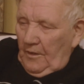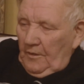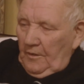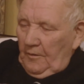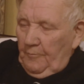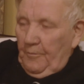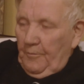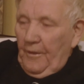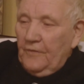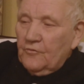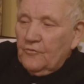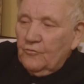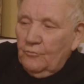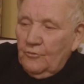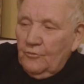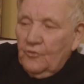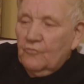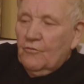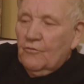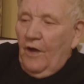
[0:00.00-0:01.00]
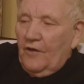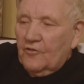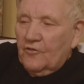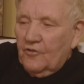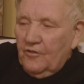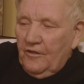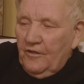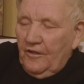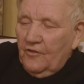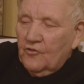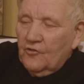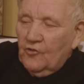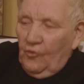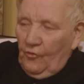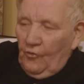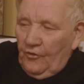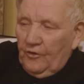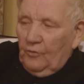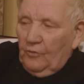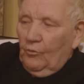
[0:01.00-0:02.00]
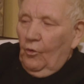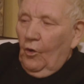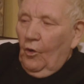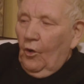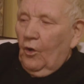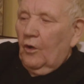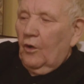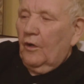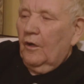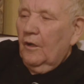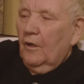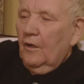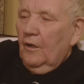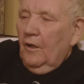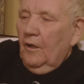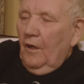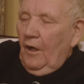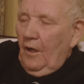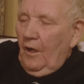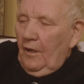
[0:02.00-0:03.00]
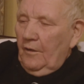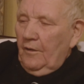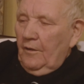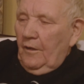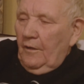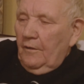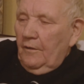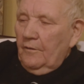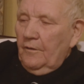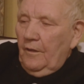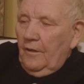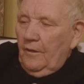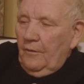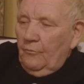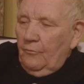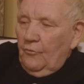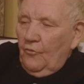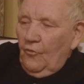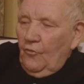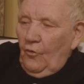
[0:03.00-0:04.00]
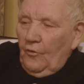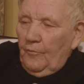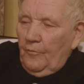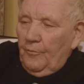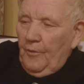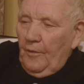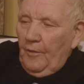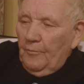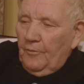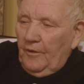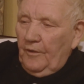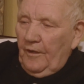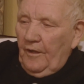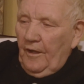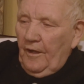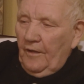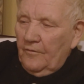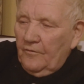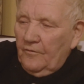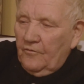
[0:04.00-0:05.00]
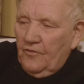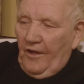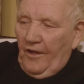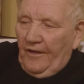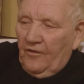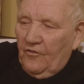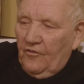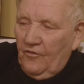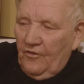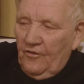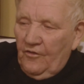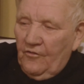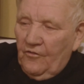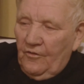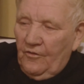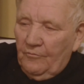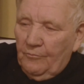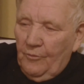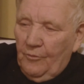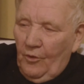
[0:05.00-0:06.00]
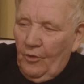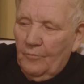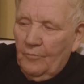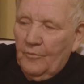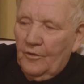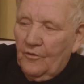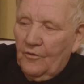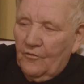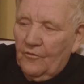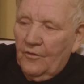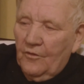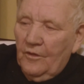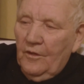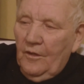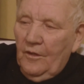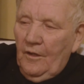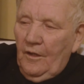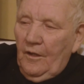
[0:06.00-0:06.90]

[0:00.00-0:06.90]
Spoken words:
The petrol was rationed in during the war, and it was only people that had taxis and permits